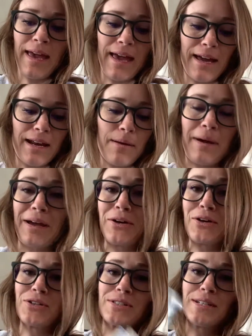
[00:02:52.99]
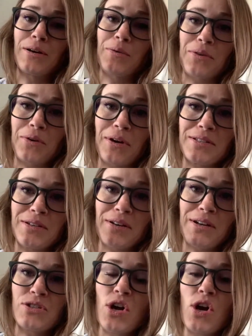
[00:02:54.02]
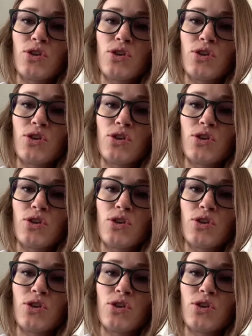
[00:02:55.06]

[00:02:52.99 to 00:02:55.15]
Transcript: and I could have just done it with a crescent wrench.